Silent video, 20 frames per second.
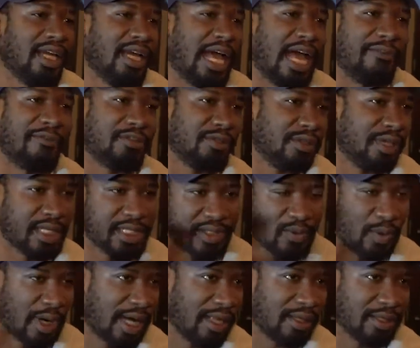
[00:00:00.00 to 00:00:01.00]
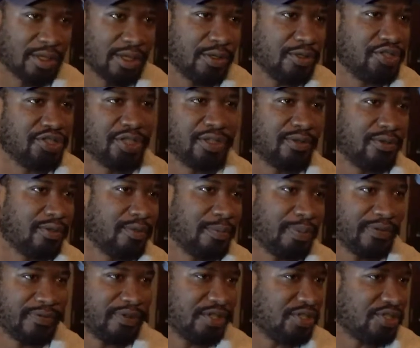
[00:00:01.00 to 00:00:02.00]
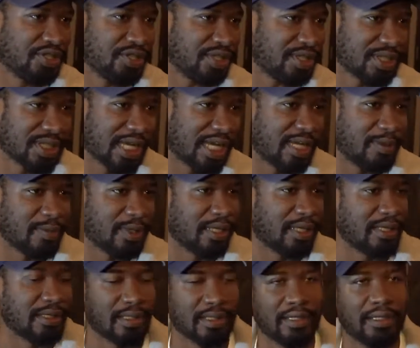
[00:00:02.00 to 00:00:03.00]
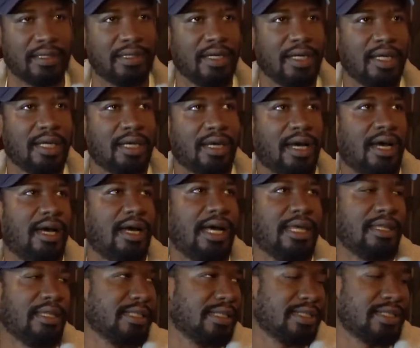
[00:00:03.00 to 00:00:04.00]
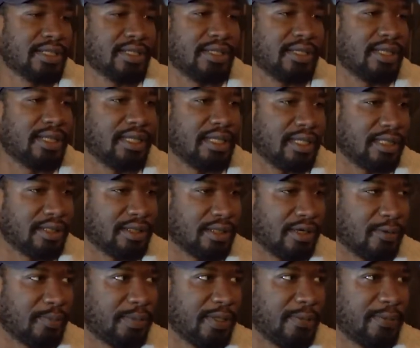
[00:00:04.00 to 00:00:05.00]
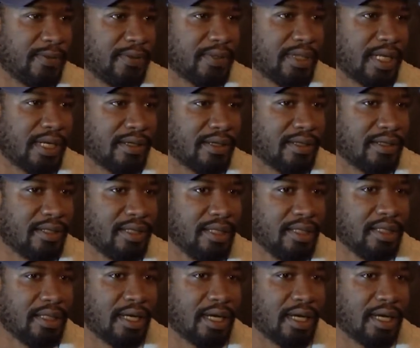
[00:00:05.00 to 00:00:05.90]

after us a while ago, General Provisions came in, and uh, I think that's a good thing. You know, people that are.